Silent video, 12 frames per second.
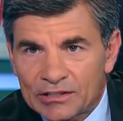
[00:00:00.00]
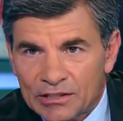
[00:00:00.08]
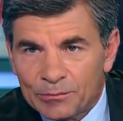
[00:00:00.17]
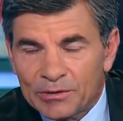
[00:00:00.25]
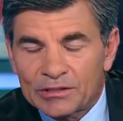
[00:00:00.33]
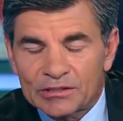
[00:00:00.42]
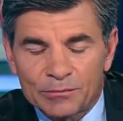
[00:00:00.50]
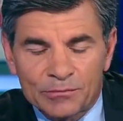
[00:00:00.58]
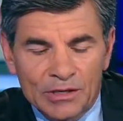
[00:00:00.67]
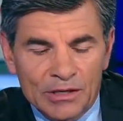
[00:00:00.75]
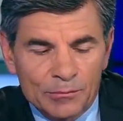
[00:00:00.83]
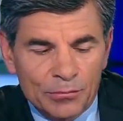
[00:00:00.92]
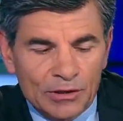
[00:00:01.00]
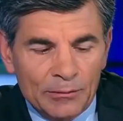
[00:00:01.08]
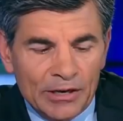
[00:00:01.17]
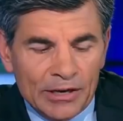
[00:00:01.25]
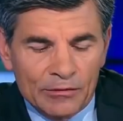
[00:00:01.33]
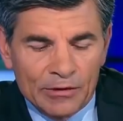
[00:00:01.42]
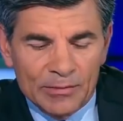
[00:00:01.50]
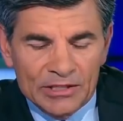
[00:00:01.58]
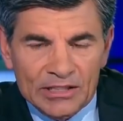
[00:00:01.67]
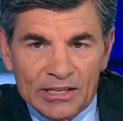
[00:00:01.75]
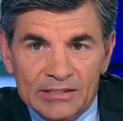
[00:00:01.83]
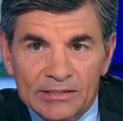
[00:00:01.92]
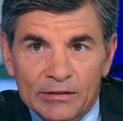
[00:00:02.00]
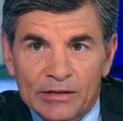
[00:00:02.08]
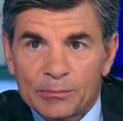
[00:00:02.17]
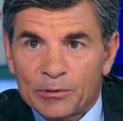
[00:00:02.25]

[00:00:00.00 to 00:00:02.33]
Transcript: some preliminary agreements on Syria,